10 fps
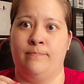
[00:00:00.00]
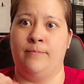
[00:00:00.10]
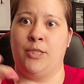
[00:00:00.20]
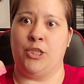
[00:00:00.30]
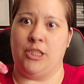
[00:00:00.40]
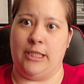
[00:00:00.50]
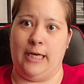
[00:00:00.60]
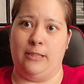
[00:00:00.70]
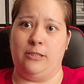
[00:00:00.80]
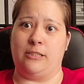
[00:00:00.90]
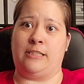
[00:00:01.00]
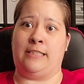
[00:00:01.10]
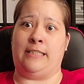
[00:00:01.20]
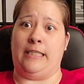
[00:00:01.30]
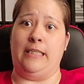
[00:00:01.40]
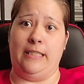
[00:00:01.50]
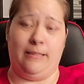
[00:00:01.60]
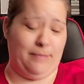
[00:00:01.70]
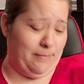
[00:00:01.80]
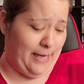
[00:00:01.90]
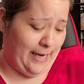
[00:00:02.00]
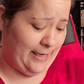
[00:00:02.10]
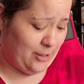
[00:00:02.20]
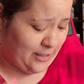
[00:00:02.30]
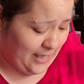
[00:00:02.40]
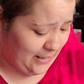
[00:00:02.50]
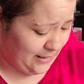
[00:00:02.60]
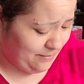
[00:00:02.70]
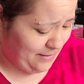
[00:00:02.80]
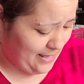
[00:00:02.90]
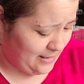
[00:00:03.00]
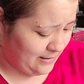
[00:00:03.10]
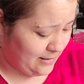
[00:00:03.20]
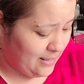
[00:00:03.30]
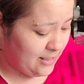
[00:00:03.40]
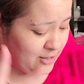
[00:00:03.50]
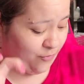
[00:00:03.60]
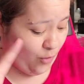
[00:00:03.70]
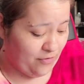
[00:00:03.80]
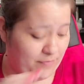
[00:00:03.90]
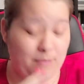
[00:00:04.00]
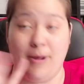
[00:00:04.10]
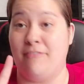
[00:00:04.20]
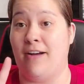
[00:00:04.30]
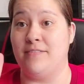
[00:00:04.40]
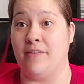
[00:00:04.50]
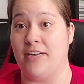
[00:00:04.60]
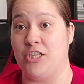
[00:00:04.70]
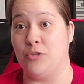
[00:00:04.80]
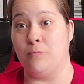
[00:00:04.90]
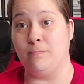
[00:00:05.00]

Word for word: Michelle, you're killing me, man. You're killing me. It's 450 by 572.